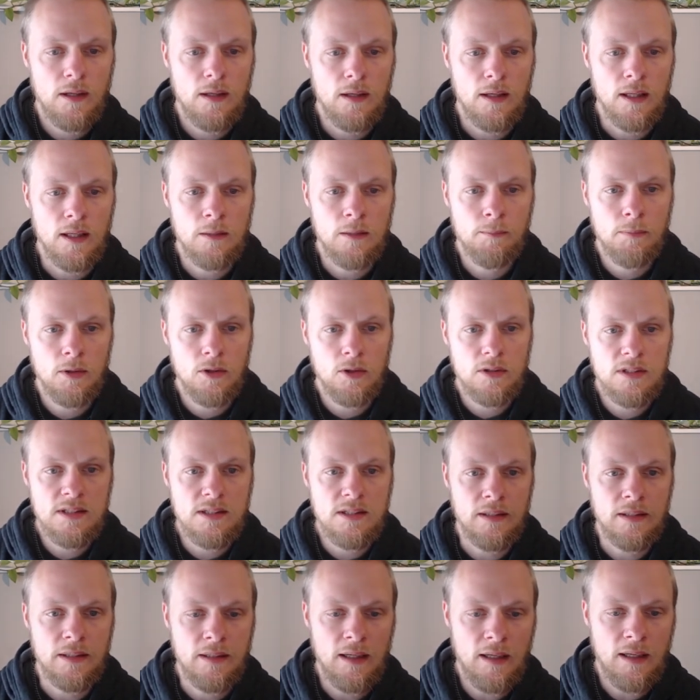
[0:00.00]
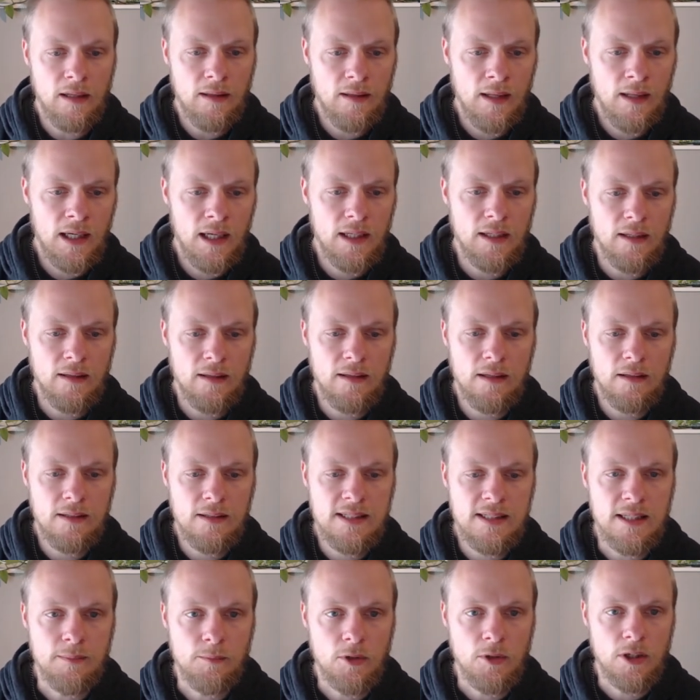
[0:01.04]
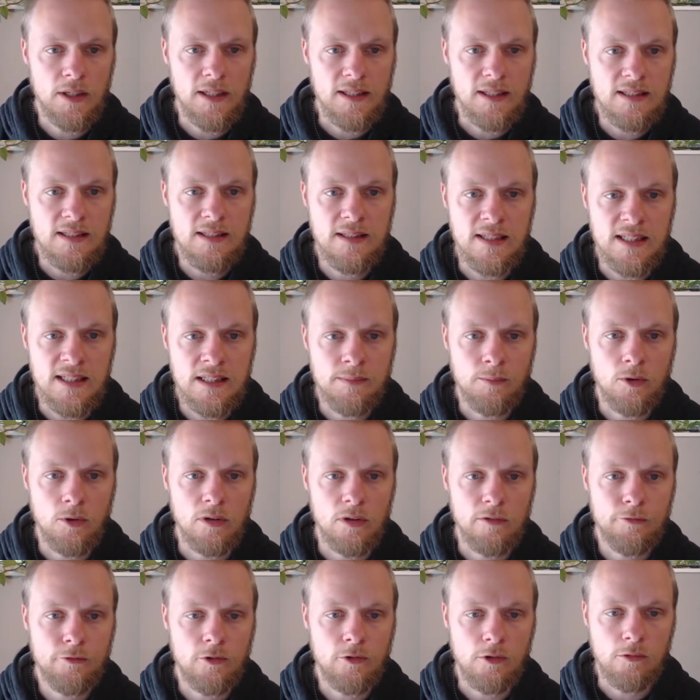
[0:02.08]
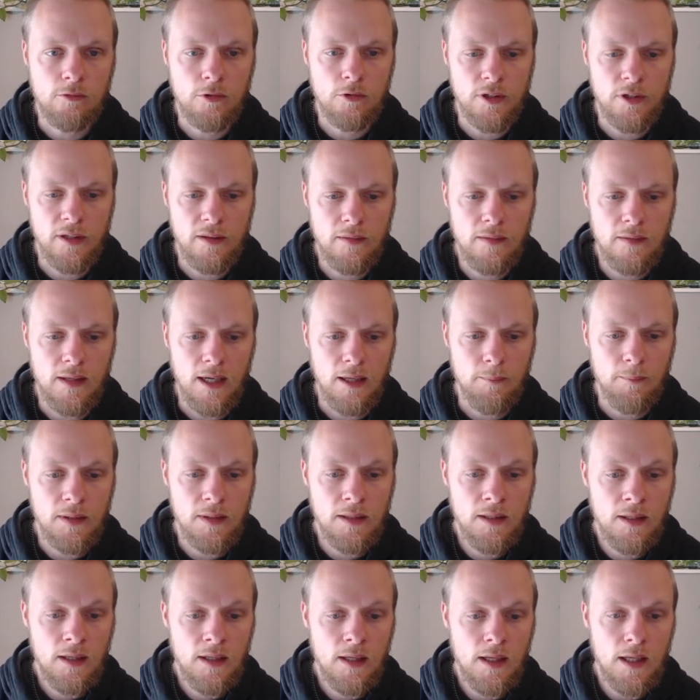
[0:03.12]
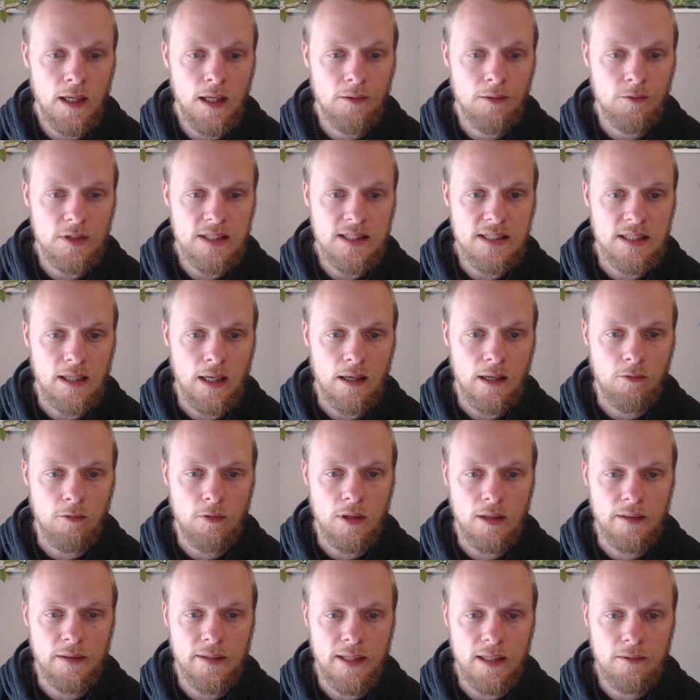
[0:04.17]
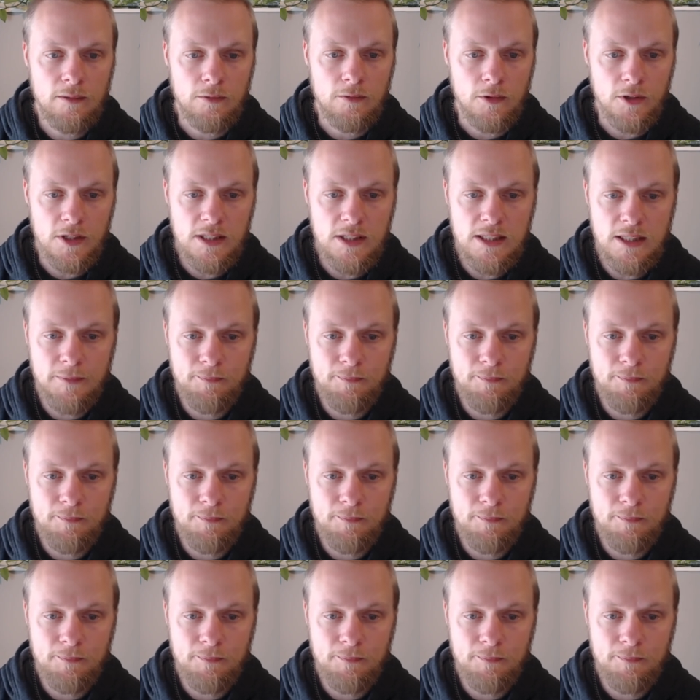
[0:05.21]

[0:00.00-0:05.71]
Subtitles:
It plots the data and it simulates this model forward in time. And we see how well that works.